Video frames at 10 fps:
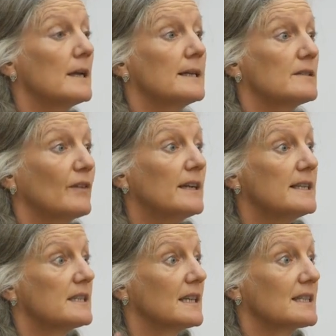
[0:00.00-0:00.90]
It's very
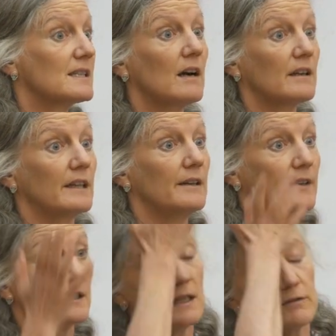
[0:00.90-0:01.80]
easy to get stuck there and
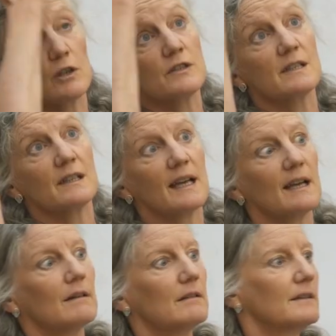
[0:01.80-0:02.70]
think, oh, I've lost it
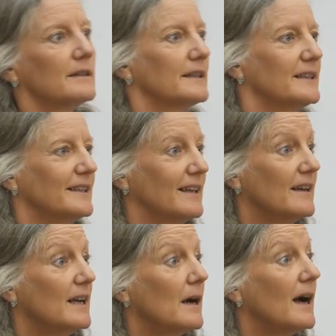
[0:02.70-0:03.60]
now. Yeah,
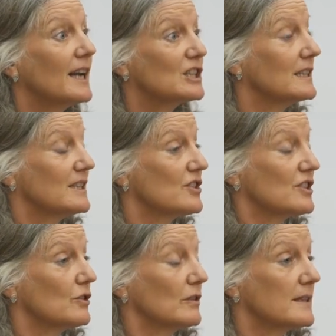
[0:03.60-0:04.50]
actually, it's
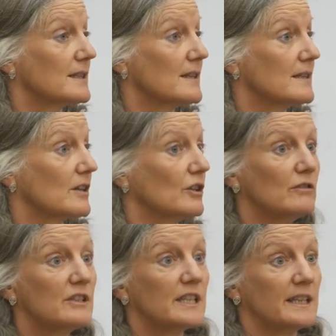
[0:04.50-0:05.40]
just it's a
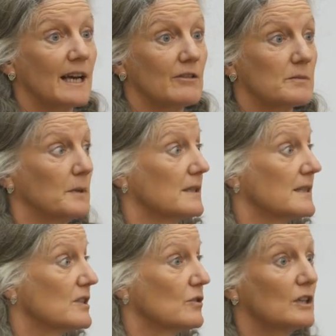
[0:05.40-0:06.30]
security announcement.
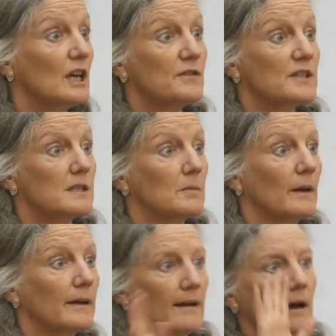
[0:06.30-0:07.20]
It's your nervous system
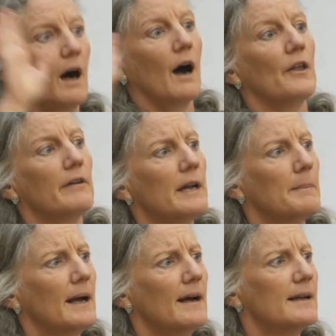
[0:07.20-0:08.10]
going, are there any
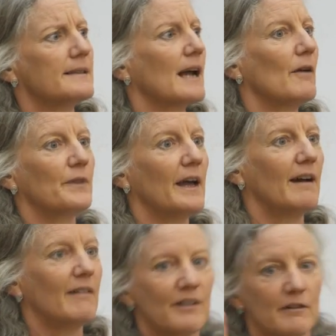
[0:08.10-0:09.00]
bears out
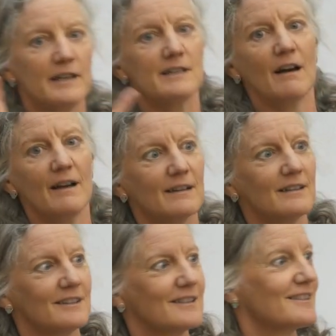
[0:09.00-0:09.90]
there? Are there any
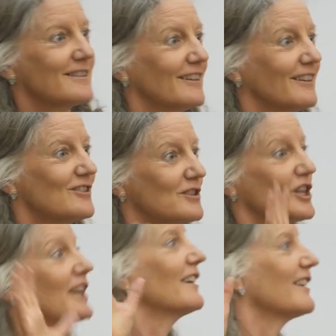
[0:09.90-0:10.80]
tigers? You know, just
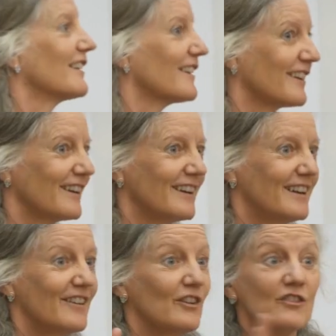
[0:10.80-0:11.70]
checking.
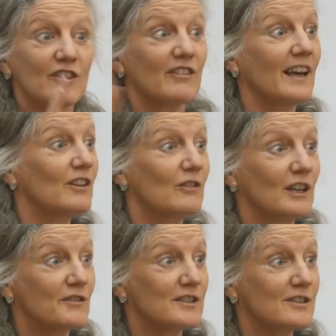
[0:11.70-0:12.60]
So you say, thank you,
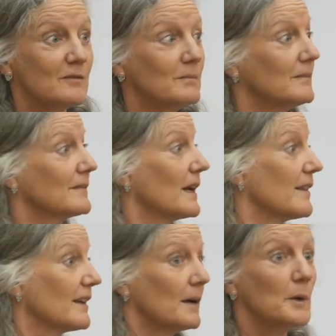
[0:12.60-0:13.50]
nervous system. I
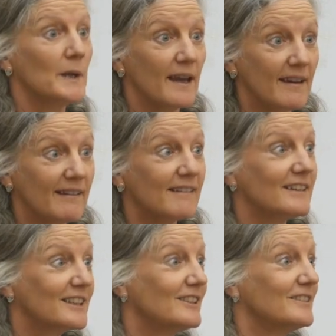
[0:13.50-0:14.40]
think I'm okay.
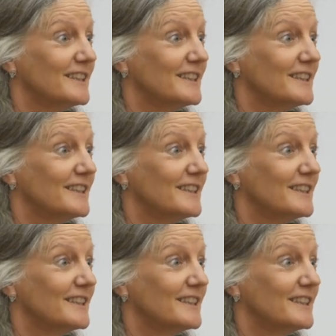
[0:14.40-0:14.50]
Yeah.